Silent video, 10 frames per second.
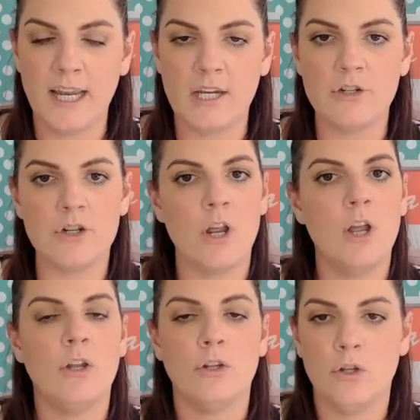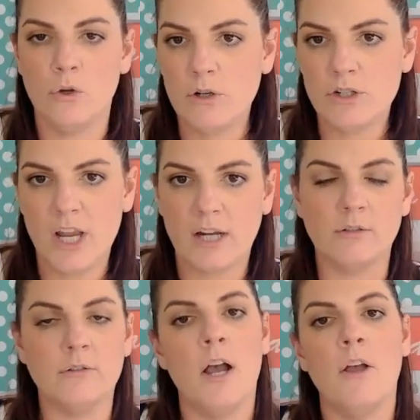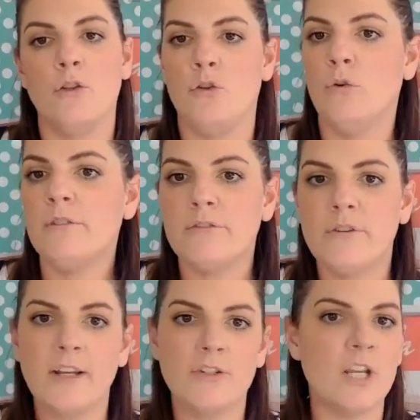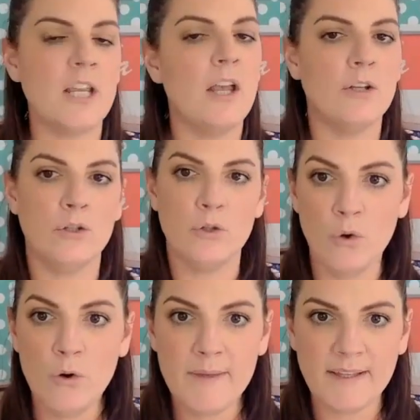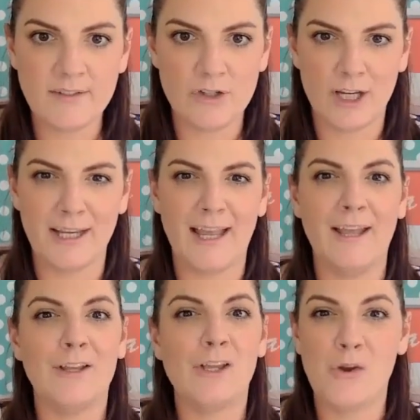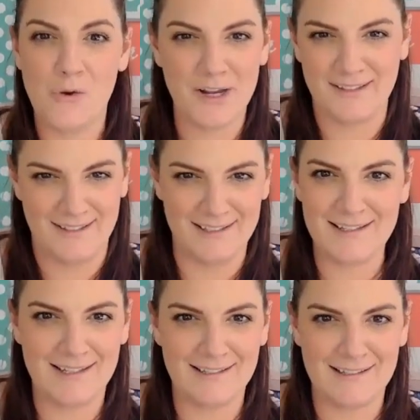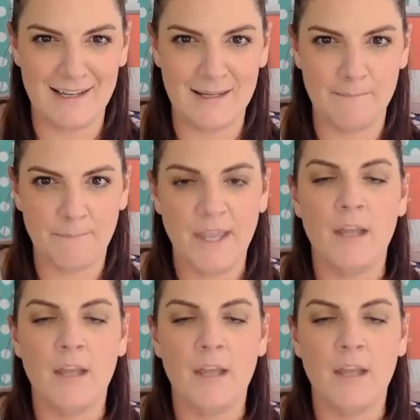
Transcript: niche, your channel, your strategy, your messaging, your consistency.